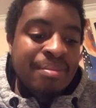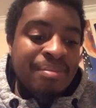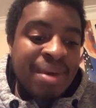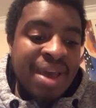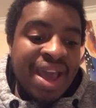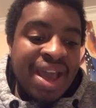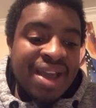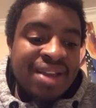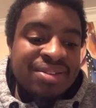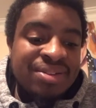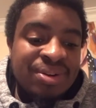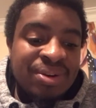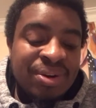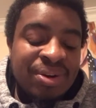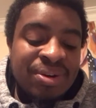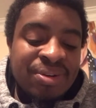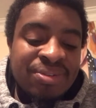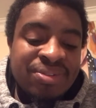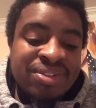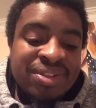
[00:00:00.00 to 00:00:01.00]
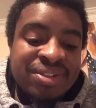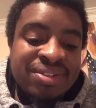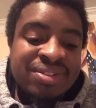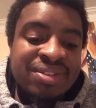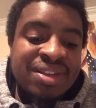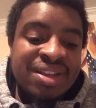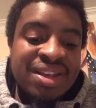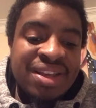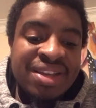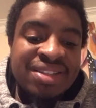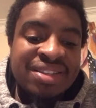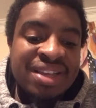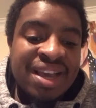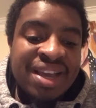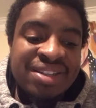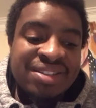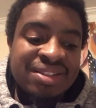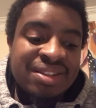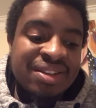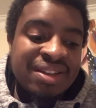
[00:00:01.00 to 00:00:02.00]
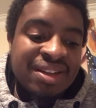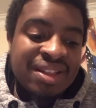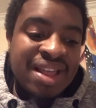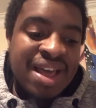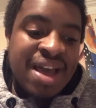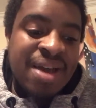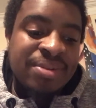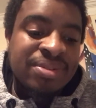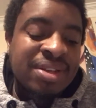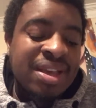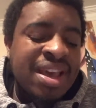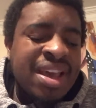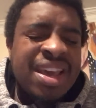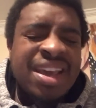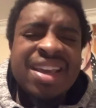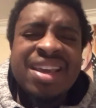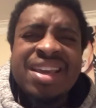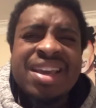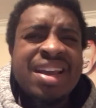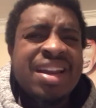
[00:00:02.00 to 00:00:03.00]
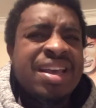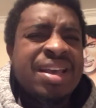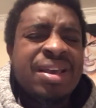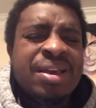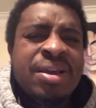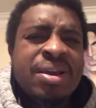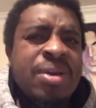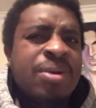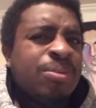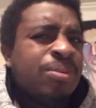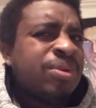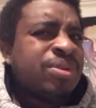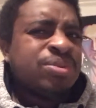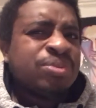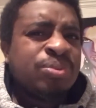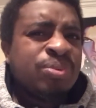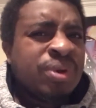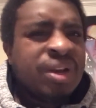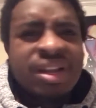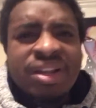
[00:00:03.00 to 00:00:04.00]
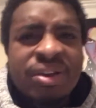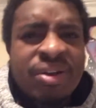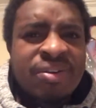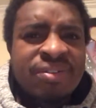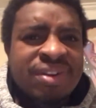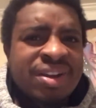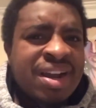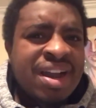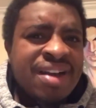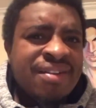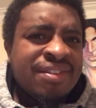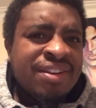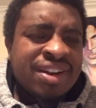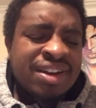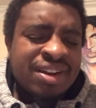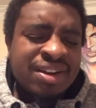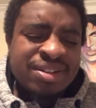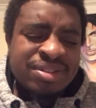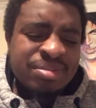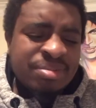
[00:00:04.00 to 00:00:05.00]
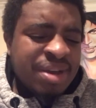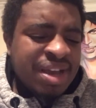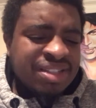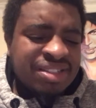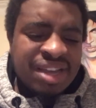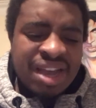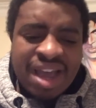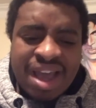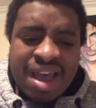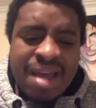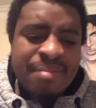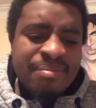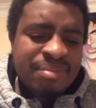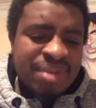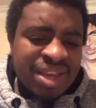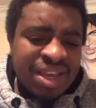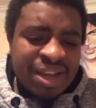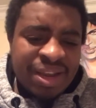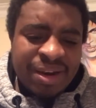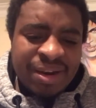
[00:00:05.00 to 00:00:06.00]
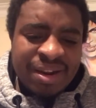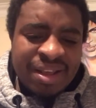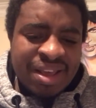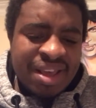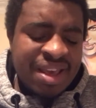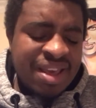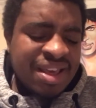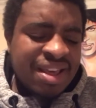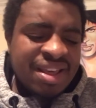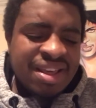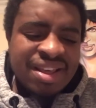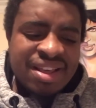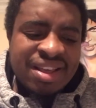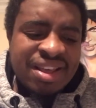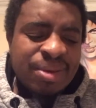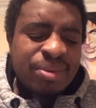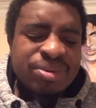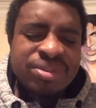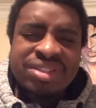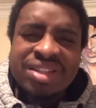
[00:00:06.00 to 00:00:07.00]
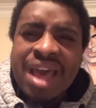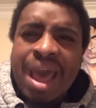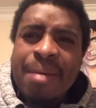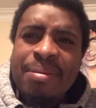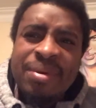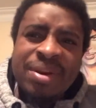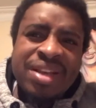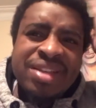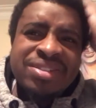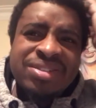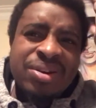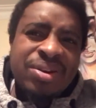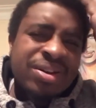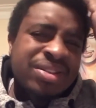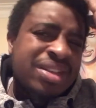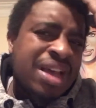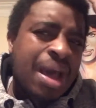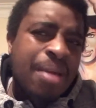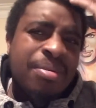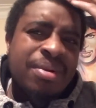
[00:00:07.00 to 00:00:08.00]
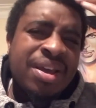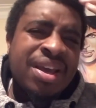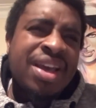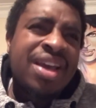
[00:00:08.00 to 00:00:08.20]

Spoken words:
back to Earth since his head's in the clouds. And Kenny was really overconfident in this match. I mean, he was slapping Ishii on the top of the